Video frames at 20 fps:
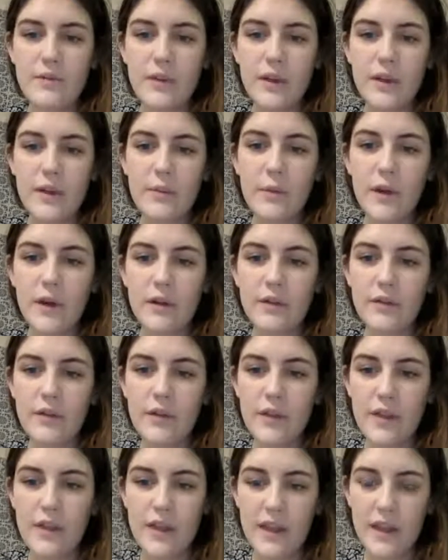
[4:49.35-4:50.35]
framework for
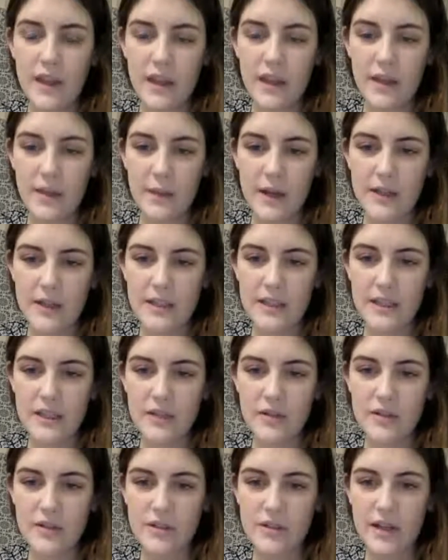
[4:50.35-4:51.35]
thinking about
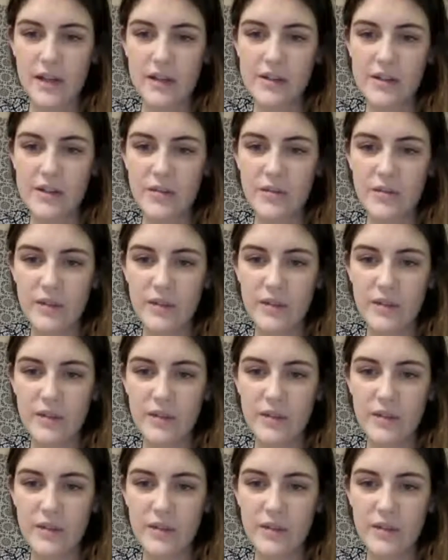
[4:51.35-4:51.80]
teachers' knowledge